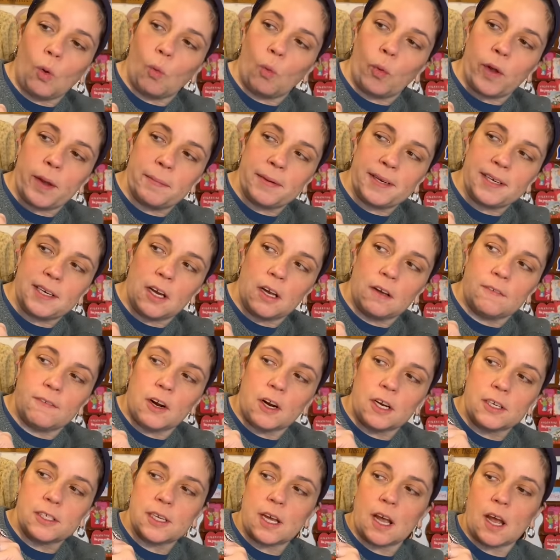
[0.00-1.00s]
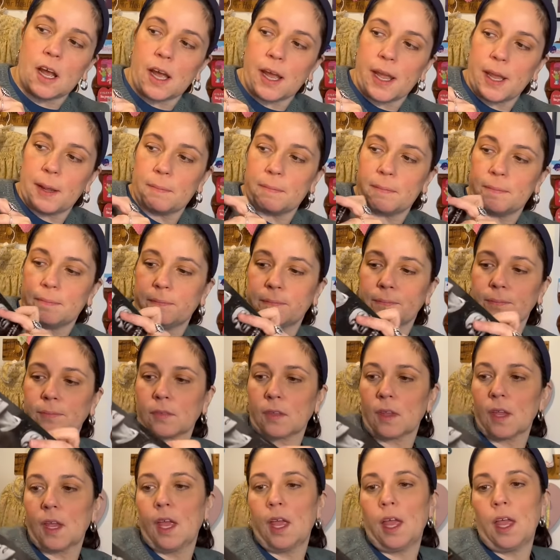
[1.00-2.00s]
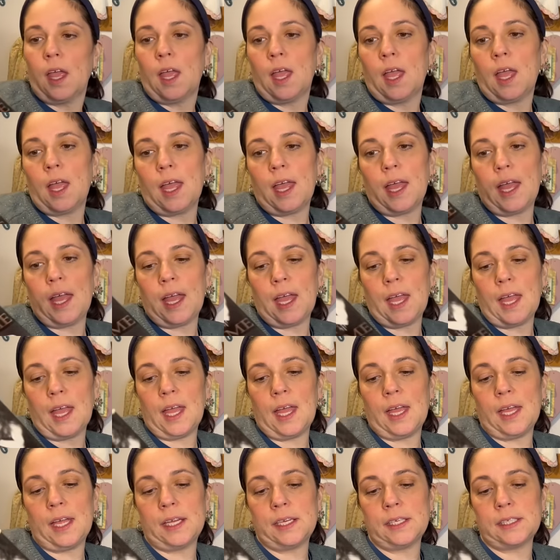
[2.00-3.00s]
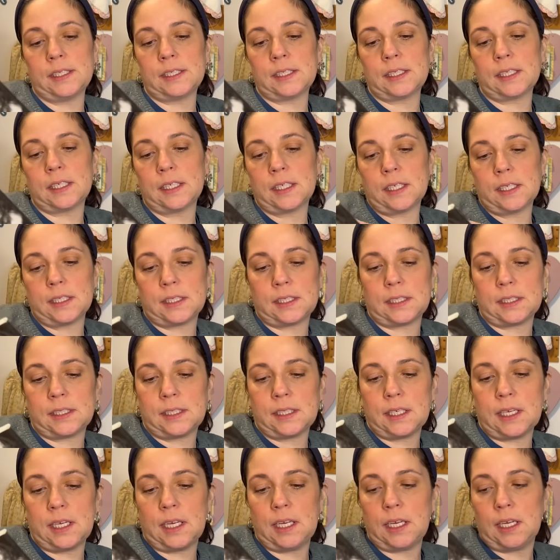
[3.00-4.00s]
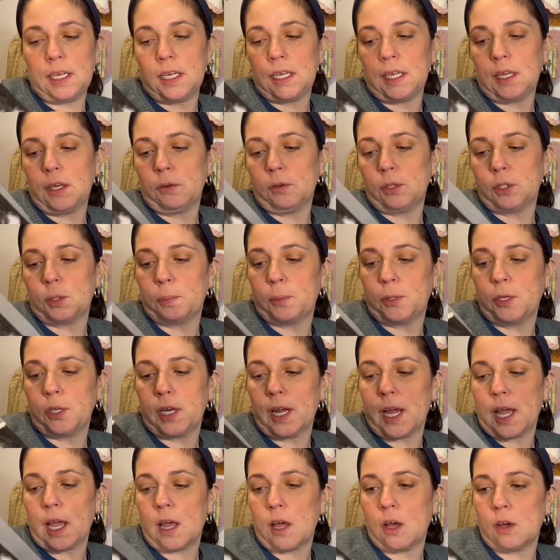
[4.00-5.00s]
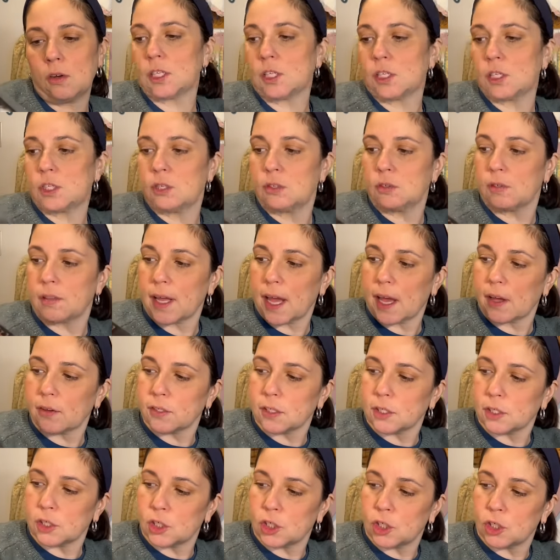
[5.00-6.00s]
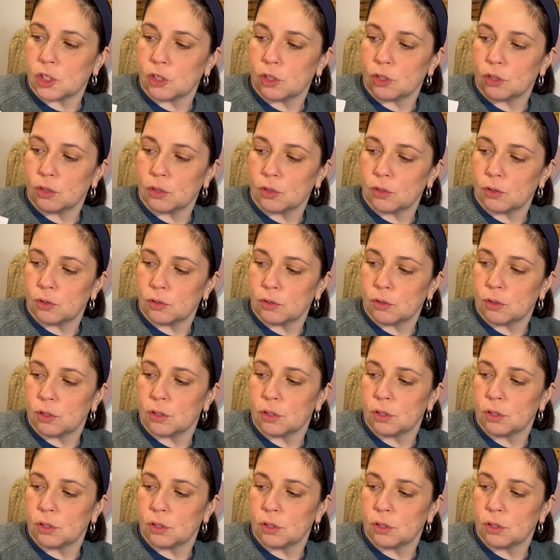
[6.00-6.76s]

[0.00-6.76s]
Women of Our Time. And let's see, it was put out in 2002.